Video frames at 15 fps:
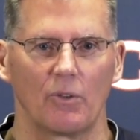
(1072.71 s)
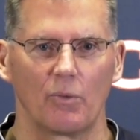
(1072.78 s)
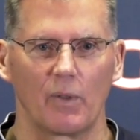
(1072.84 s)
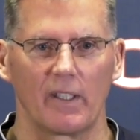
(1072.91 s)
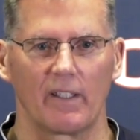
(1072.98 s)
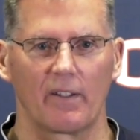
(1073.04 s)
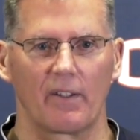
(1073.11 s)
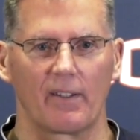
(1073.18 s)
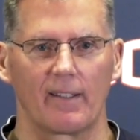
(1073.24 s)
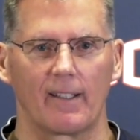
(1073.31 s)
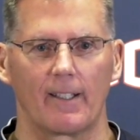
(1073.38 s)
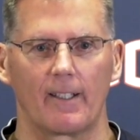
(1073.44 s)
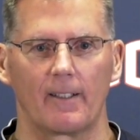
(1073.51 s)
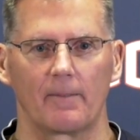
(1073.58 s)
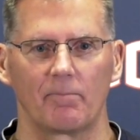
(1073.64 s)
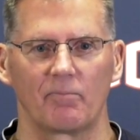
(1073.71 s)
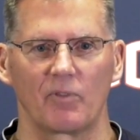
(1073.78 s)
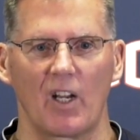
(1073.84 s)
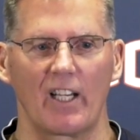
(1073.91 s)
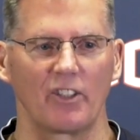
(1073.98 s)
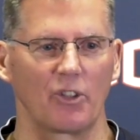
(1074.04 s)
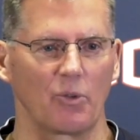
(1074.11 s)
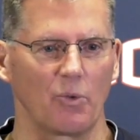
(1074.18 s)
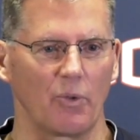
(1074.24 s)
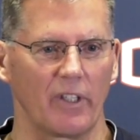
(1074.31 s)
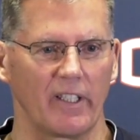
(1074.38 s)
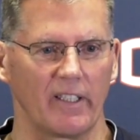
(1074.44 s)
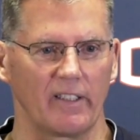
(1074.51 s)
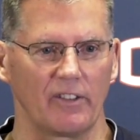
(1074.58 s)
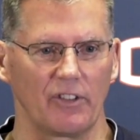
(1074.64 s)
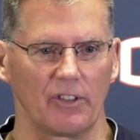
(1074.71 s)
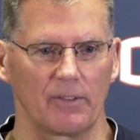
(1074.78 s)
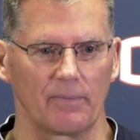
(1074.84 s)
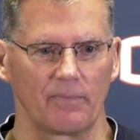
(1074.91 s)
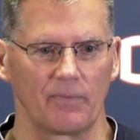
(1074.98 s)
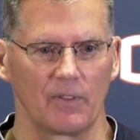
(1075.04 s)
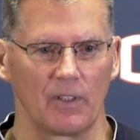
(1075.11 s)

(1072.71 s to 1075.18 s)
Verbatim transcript: with high school kids